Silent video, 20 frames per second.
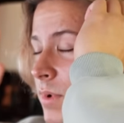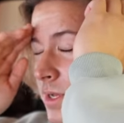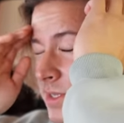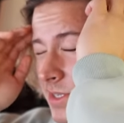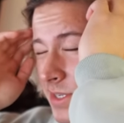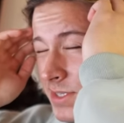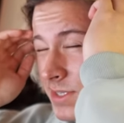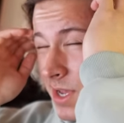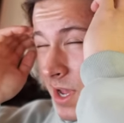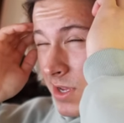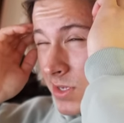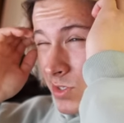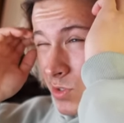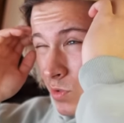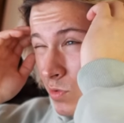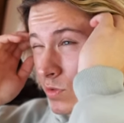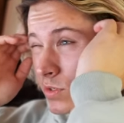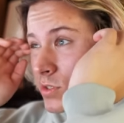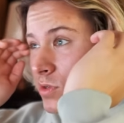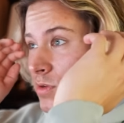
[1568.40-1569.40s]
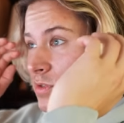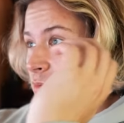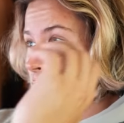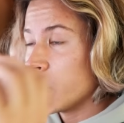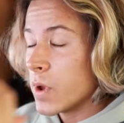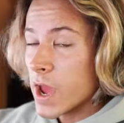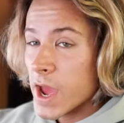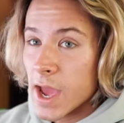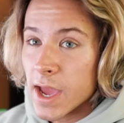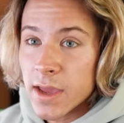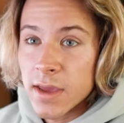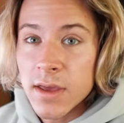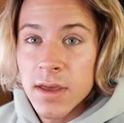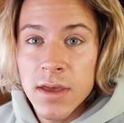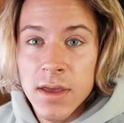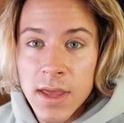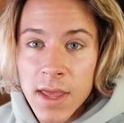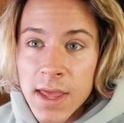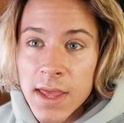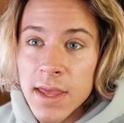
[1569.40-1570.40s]
my testosterone results back,
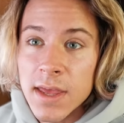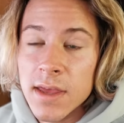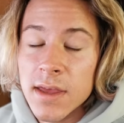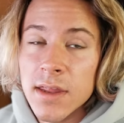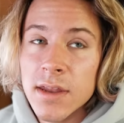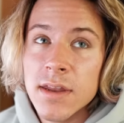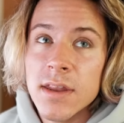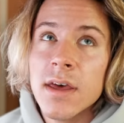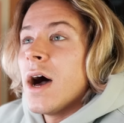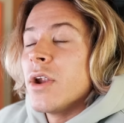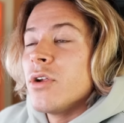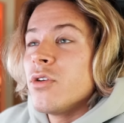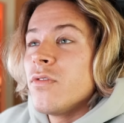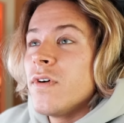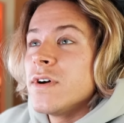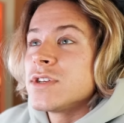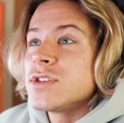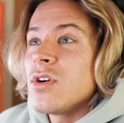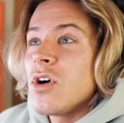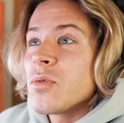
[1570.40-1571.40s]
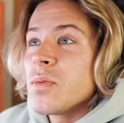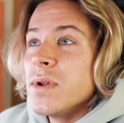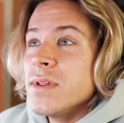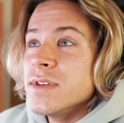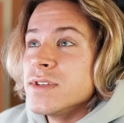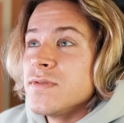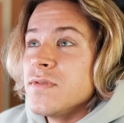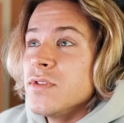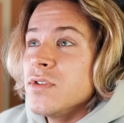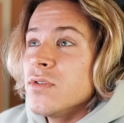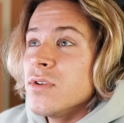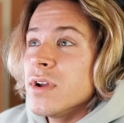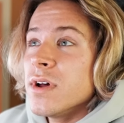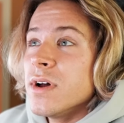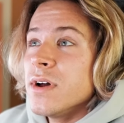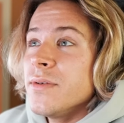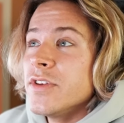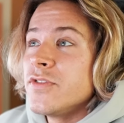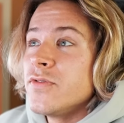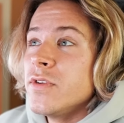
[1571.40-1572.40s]
and I don't know if I should talk about it in this video or
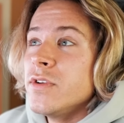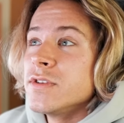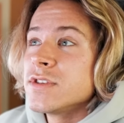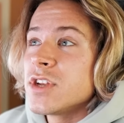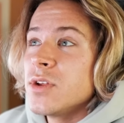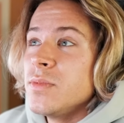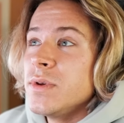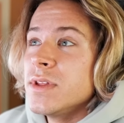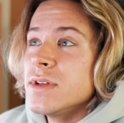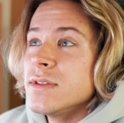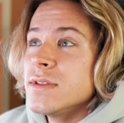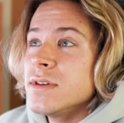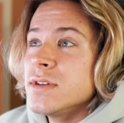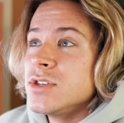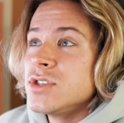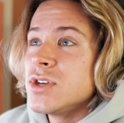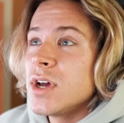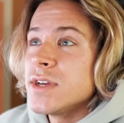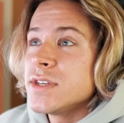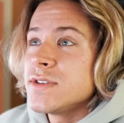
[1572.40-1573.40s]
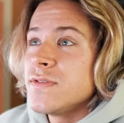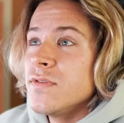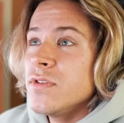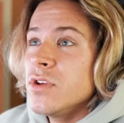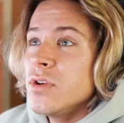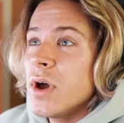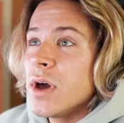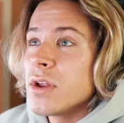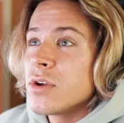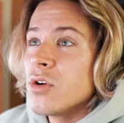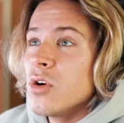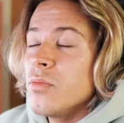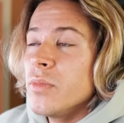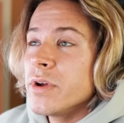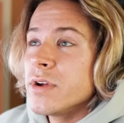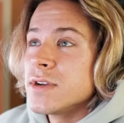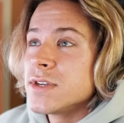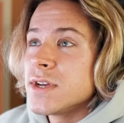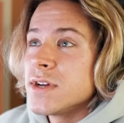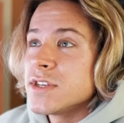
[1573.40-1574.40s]
not. This video is gonna be the chest video, how to grow a
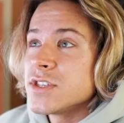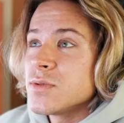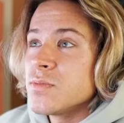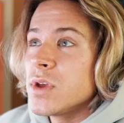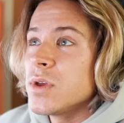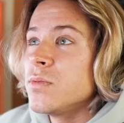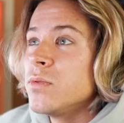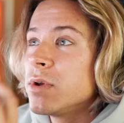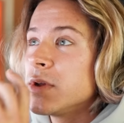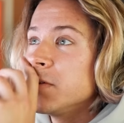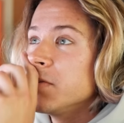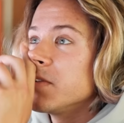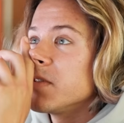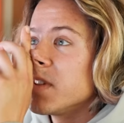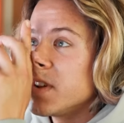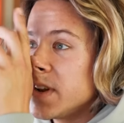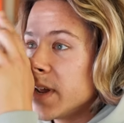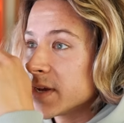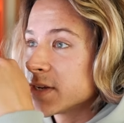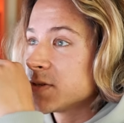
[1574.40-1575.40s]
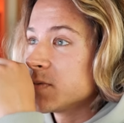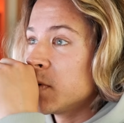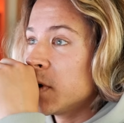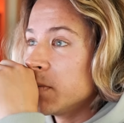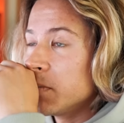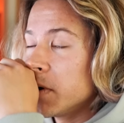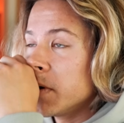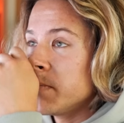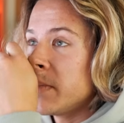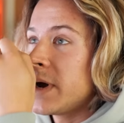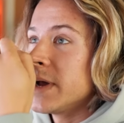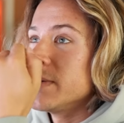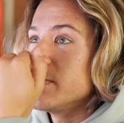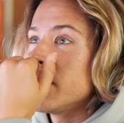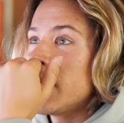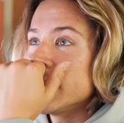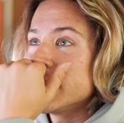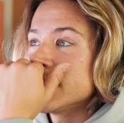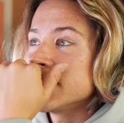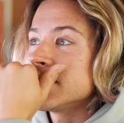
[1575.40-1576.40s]
bigger chest. Maybe we could do it in the next one, but my
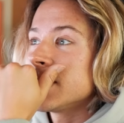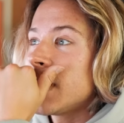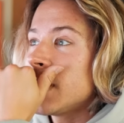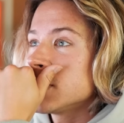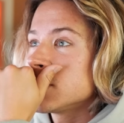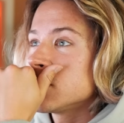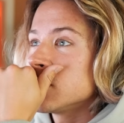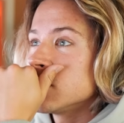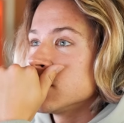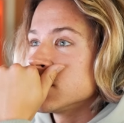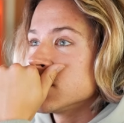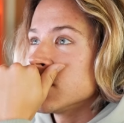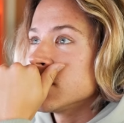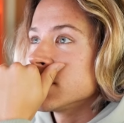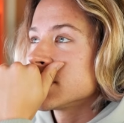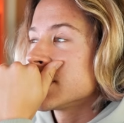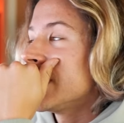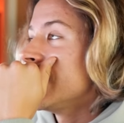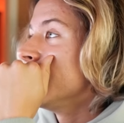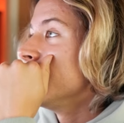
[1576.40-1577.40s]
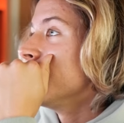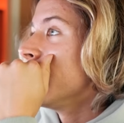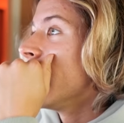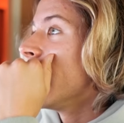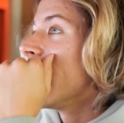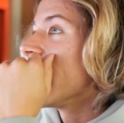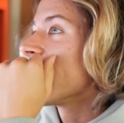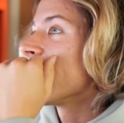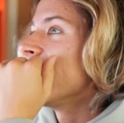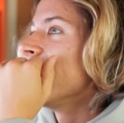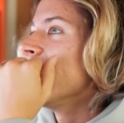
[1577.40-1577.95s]
testosterone results came back,